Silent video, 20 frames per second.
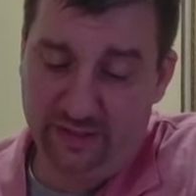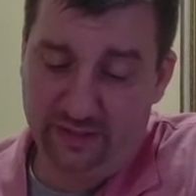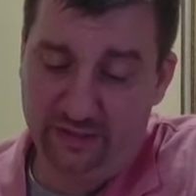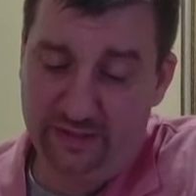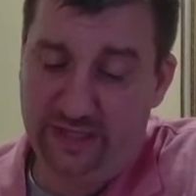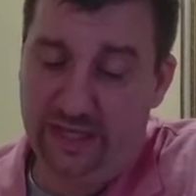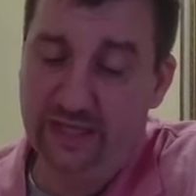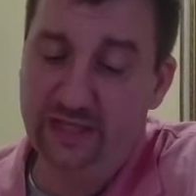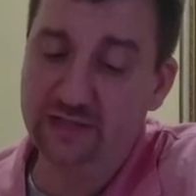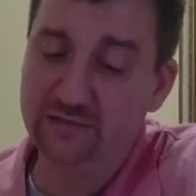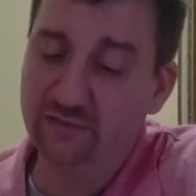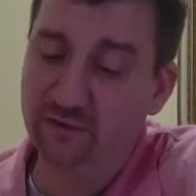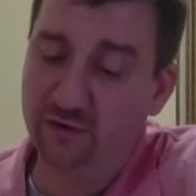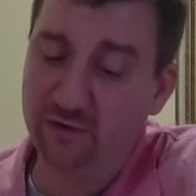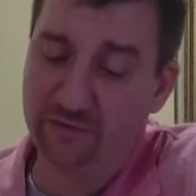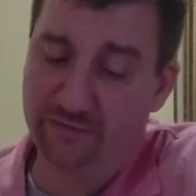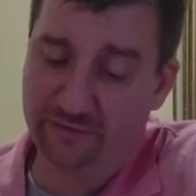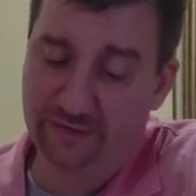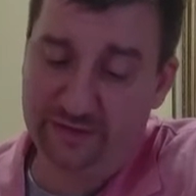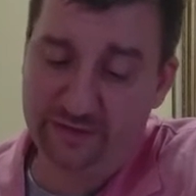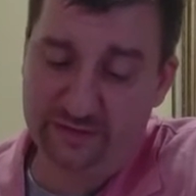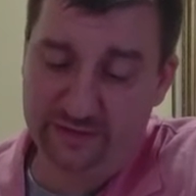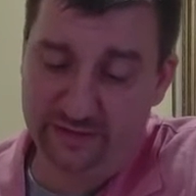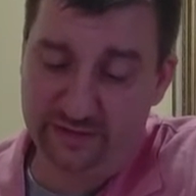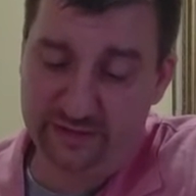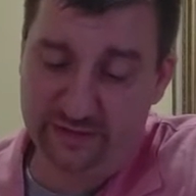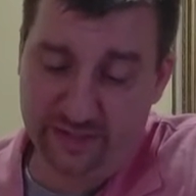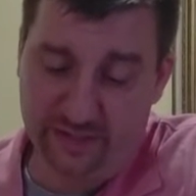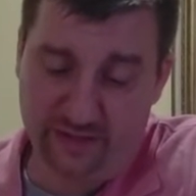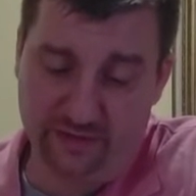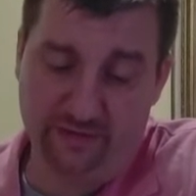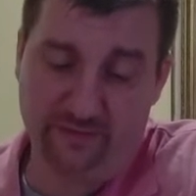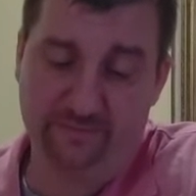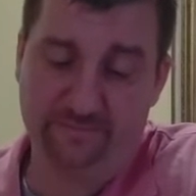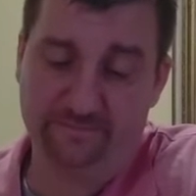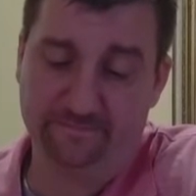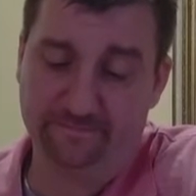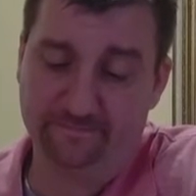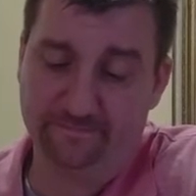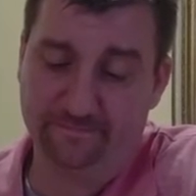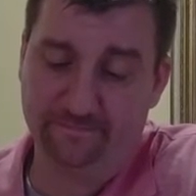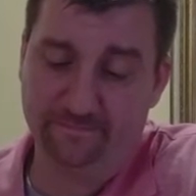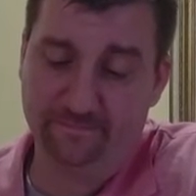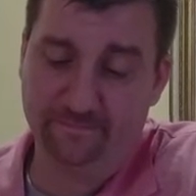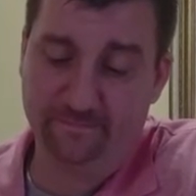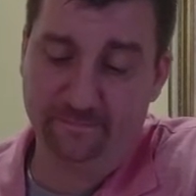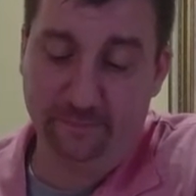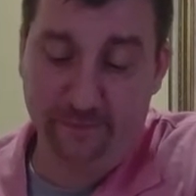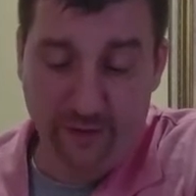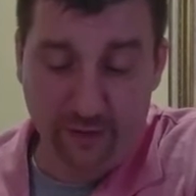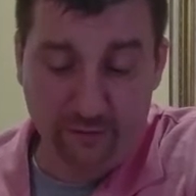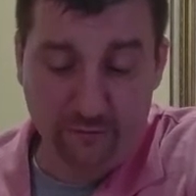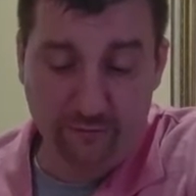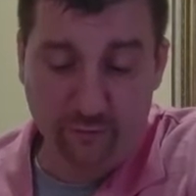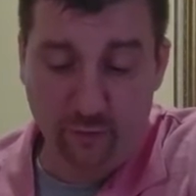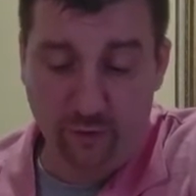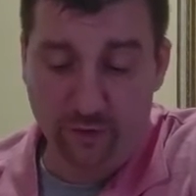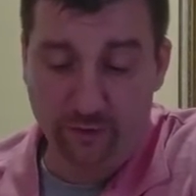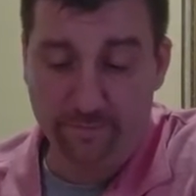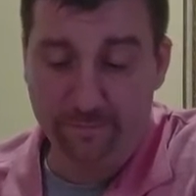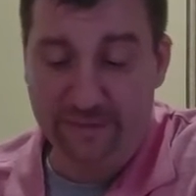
The end of all things is near. Therefore,